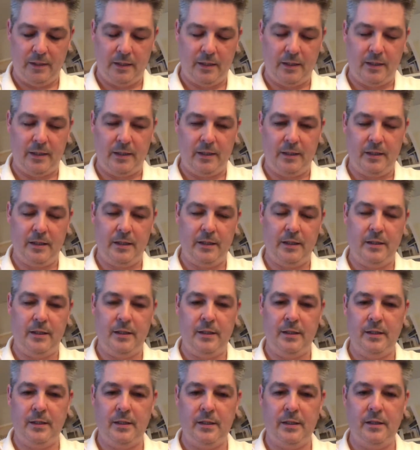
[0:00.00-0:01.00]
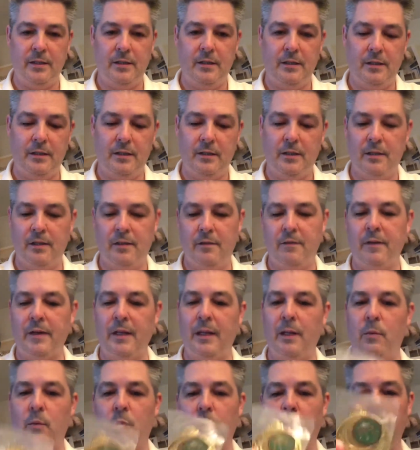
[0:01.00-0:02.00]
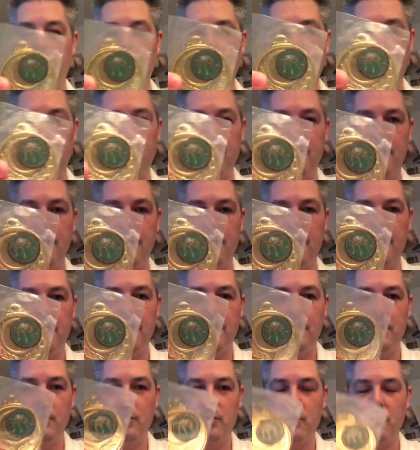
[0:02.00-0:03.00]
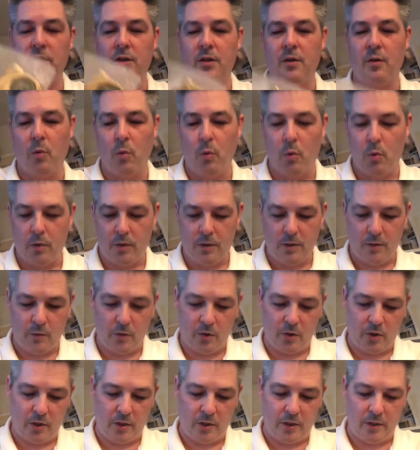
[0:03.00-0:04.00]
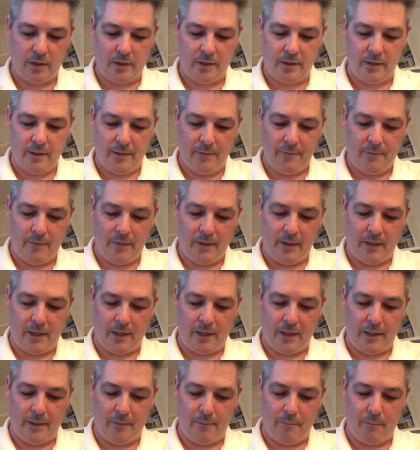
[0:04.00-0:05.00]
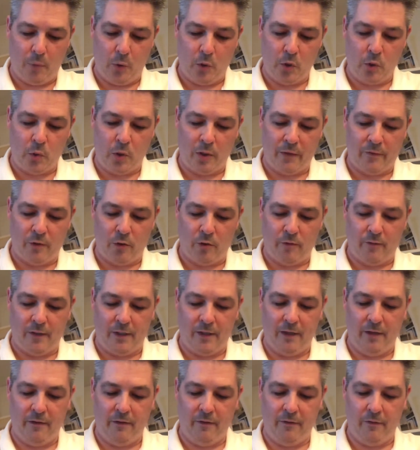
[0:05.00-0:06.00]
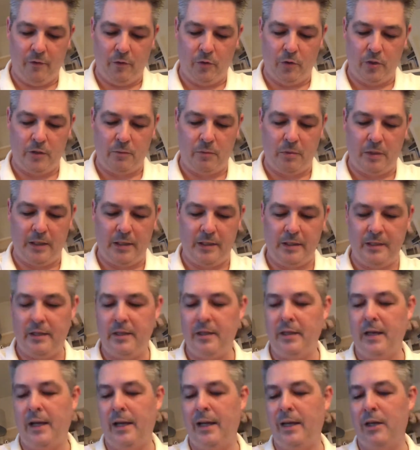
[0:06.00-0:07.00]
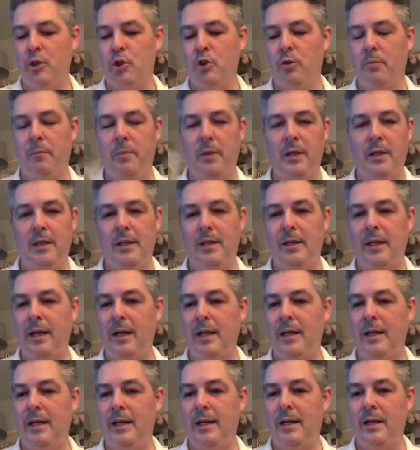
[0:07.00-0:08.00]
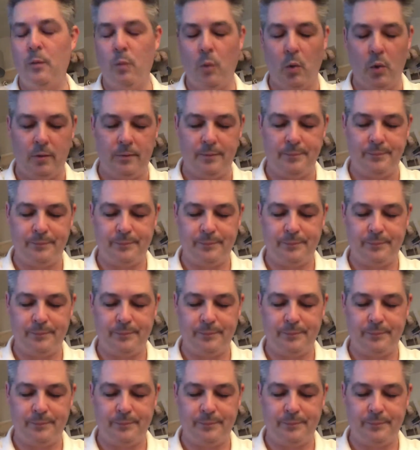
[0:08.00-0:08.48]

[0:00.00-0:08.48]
And the final one here, which is another gold, which is boys 12 and over, first place in the high jump in 1991.